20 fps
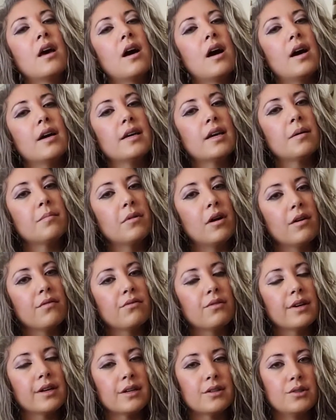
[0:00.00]
I am
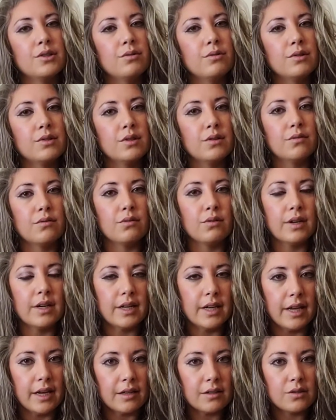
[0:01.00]
offering intuitive
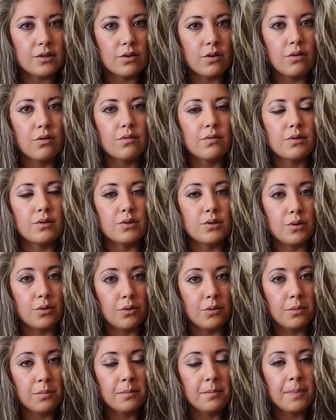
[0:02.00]
readings over
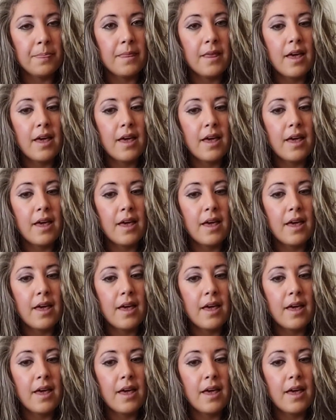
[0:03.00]
Zoom.